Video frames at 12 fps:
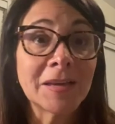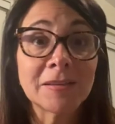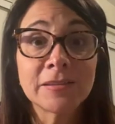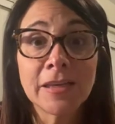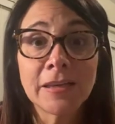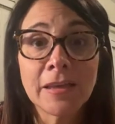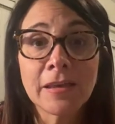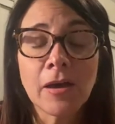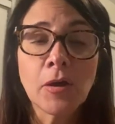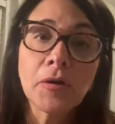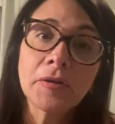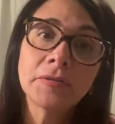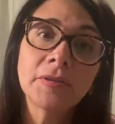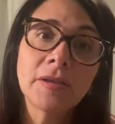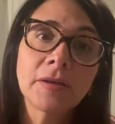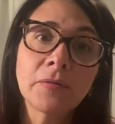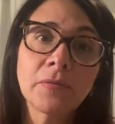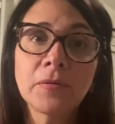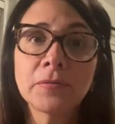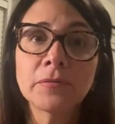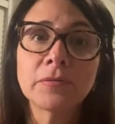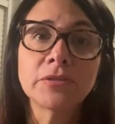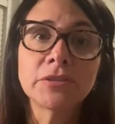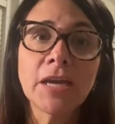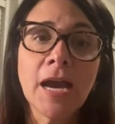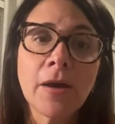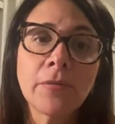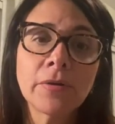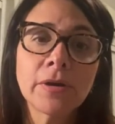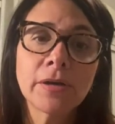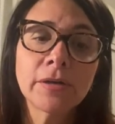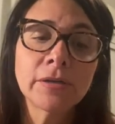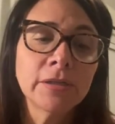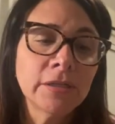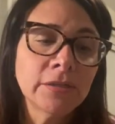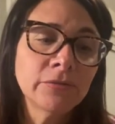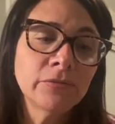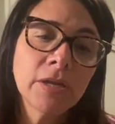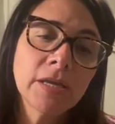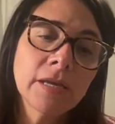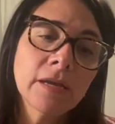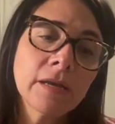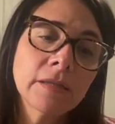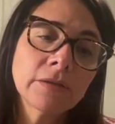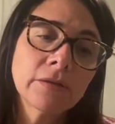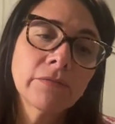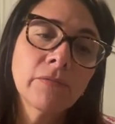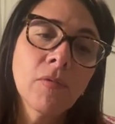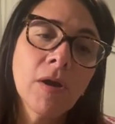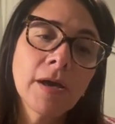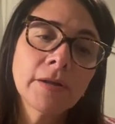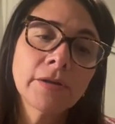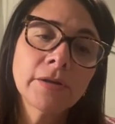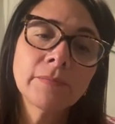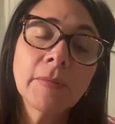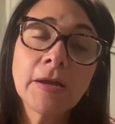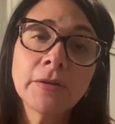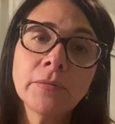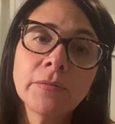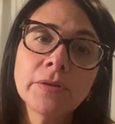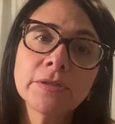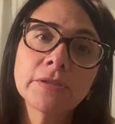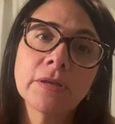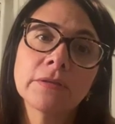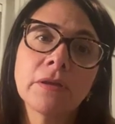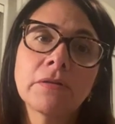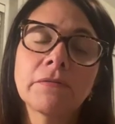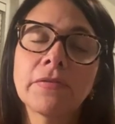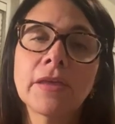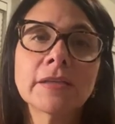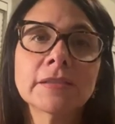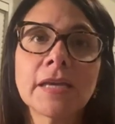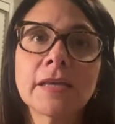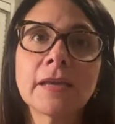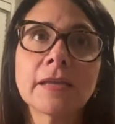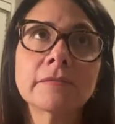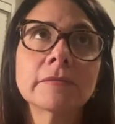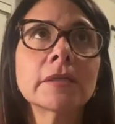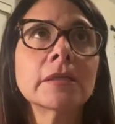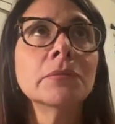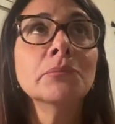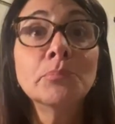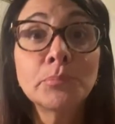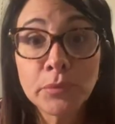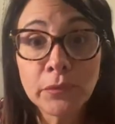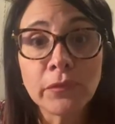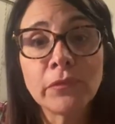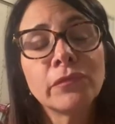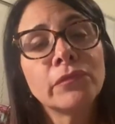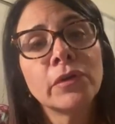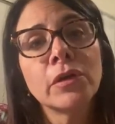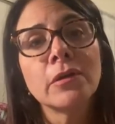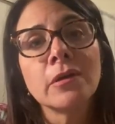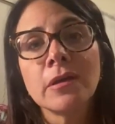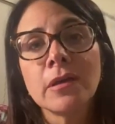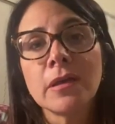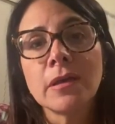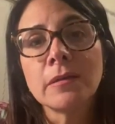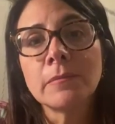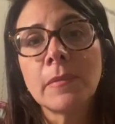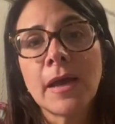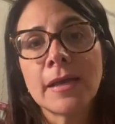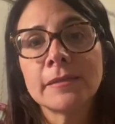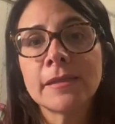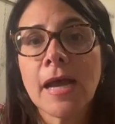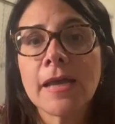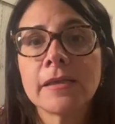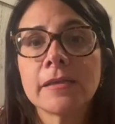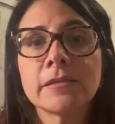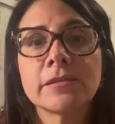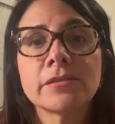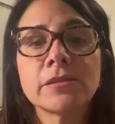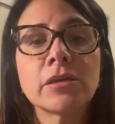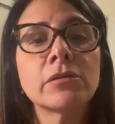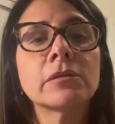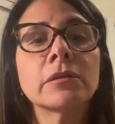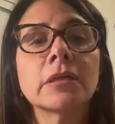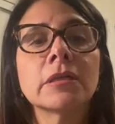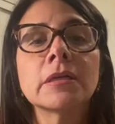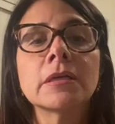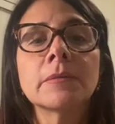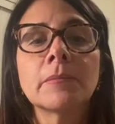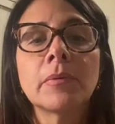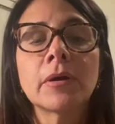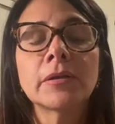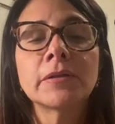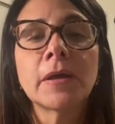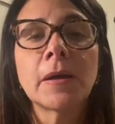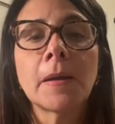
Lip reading: taking a hot and cold shower, drinking a lot of water. I know there's a lot of things I can improve in my diet still, but